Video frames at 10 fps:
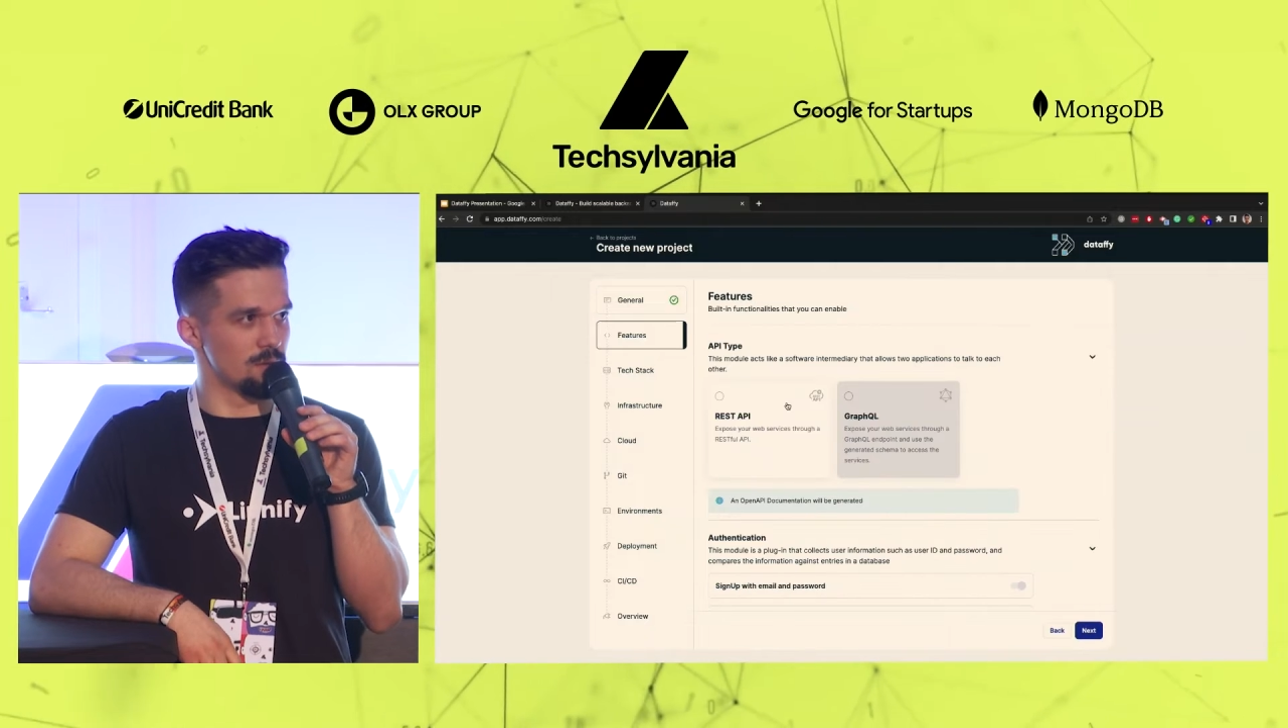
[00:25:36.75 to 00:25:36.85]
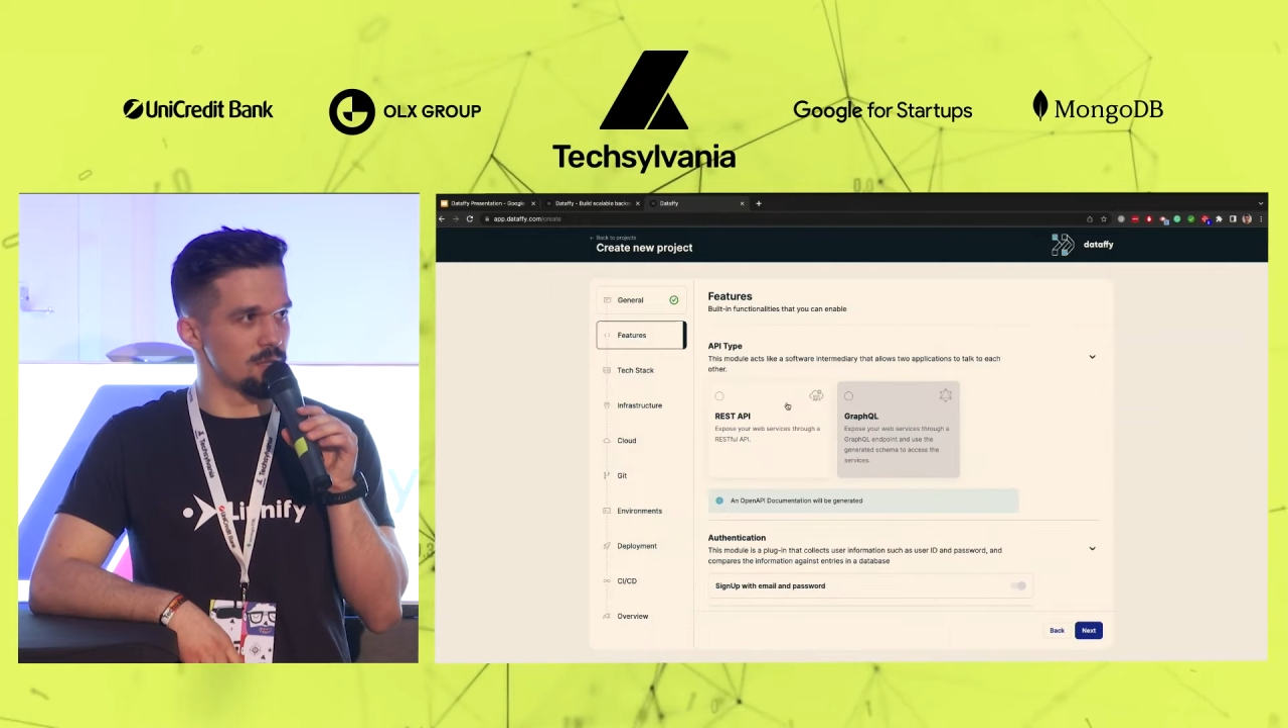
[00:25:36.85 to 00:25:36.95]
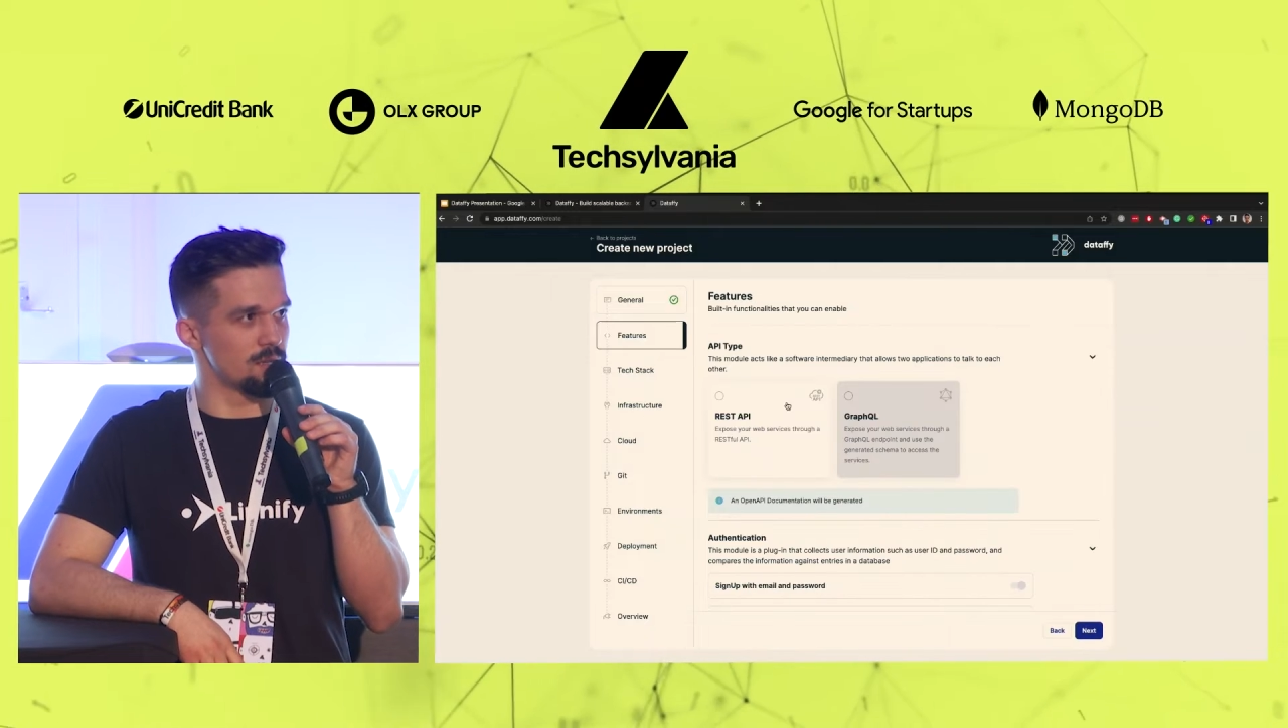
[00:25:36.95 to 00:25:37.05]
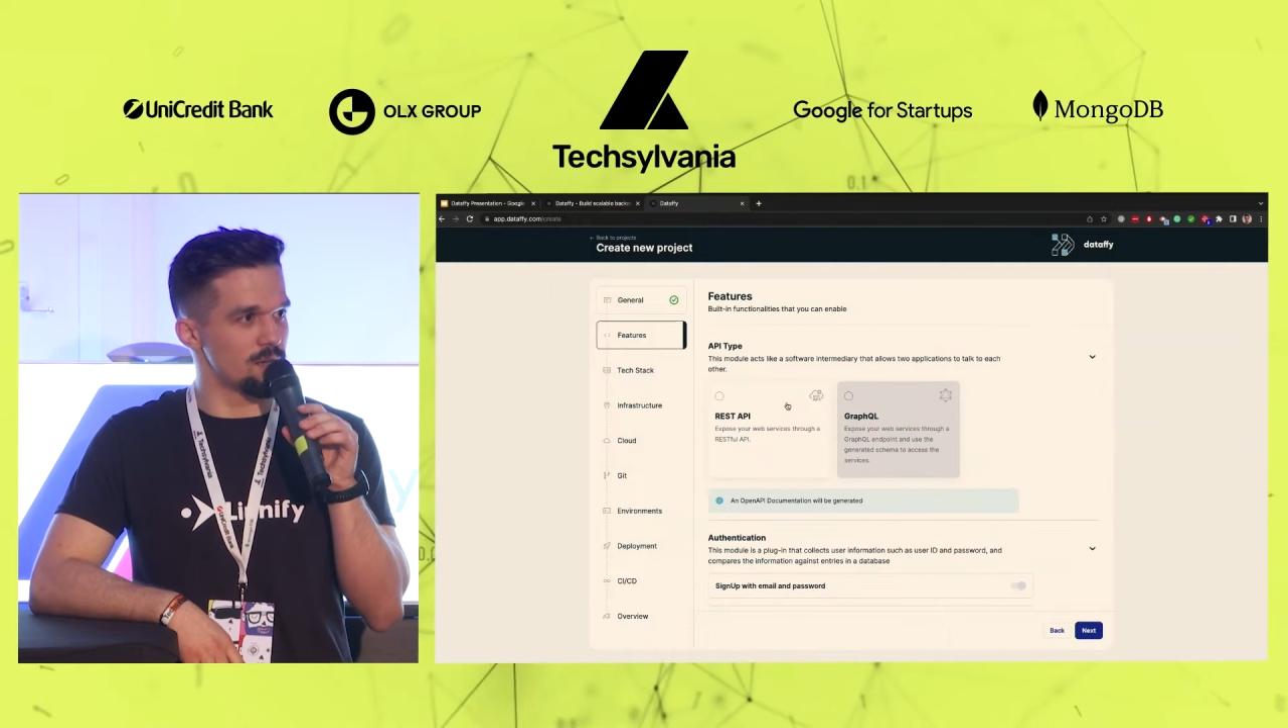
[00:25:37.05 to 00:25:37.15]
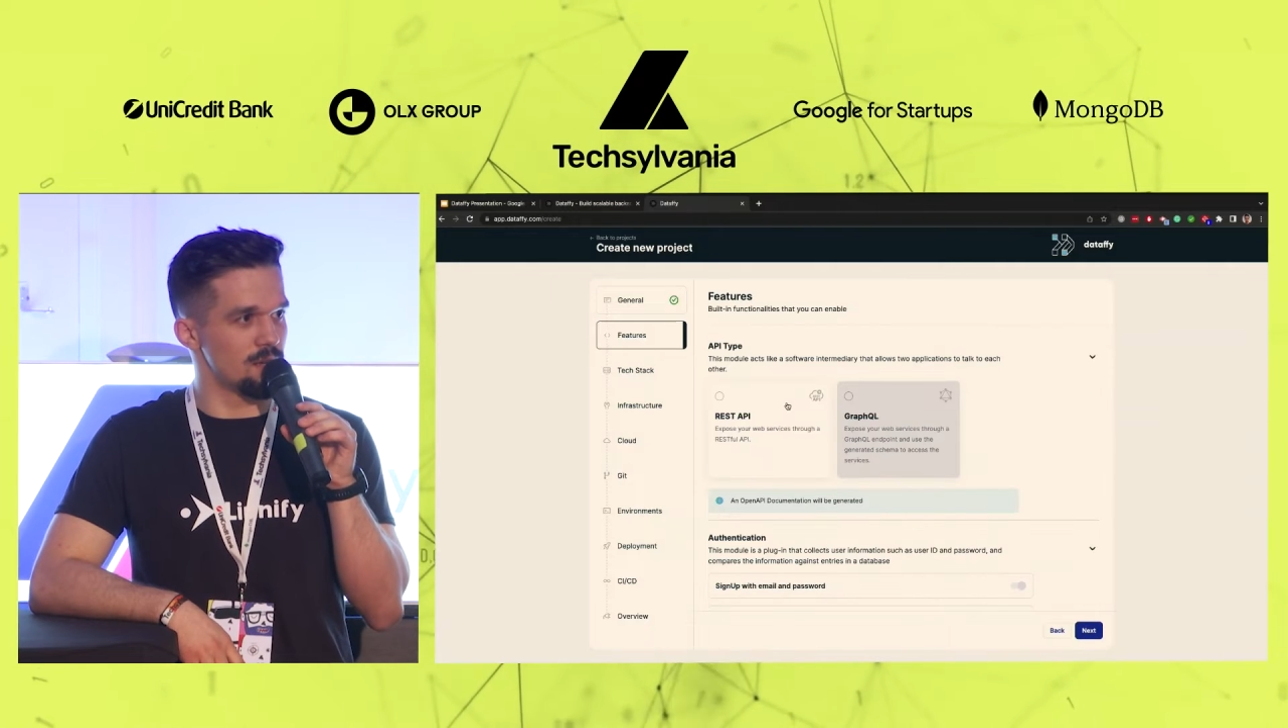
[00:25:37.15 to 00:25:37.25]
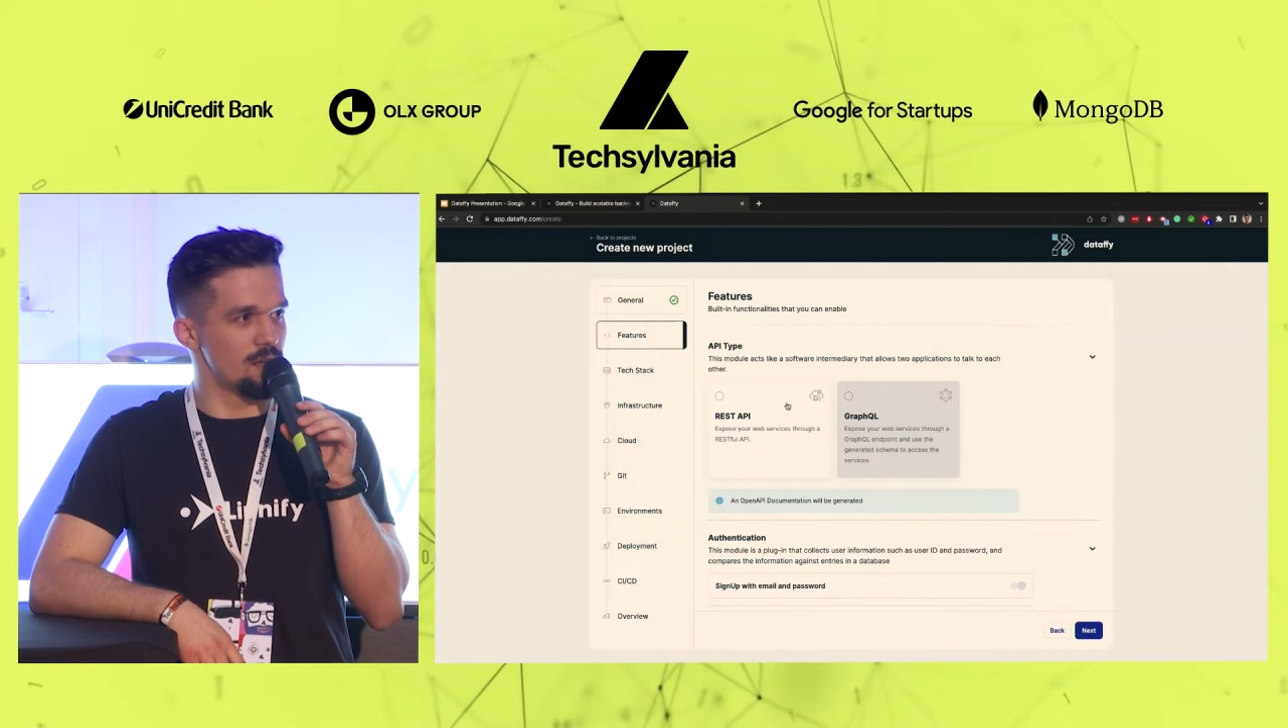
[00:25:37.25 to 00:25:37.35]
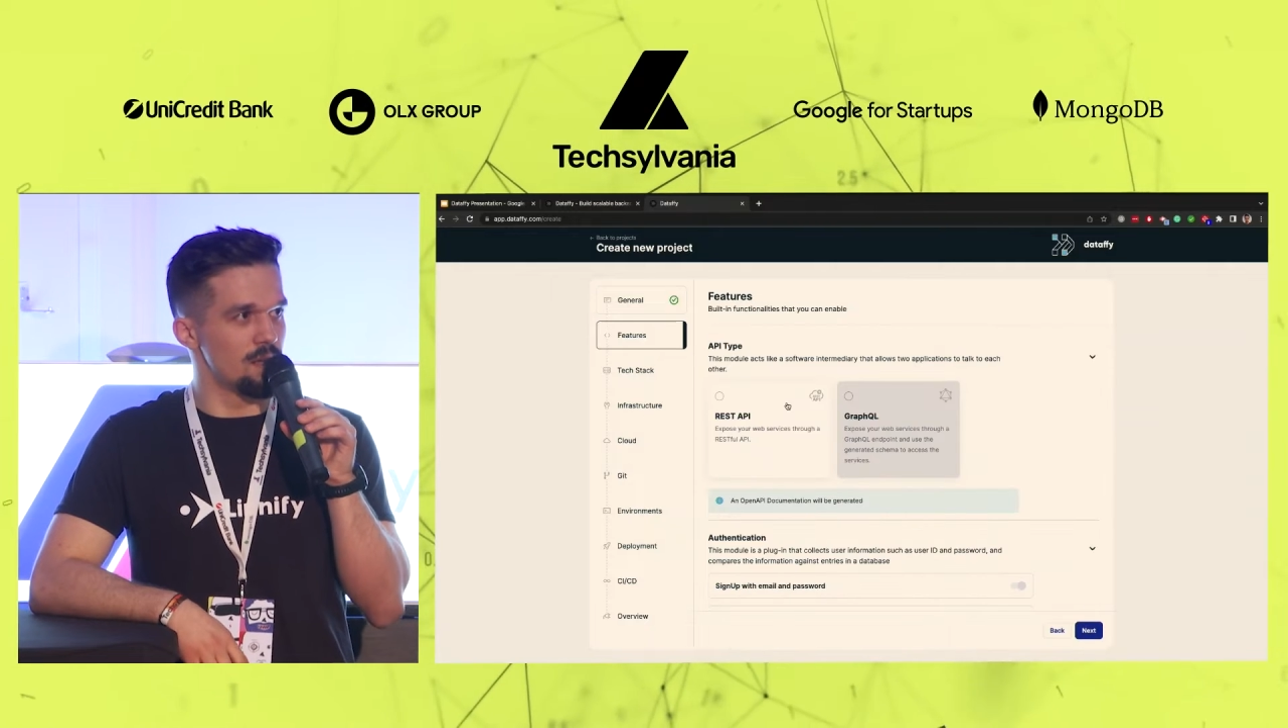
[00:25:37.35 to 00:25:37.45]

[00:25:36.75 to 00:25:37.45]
here,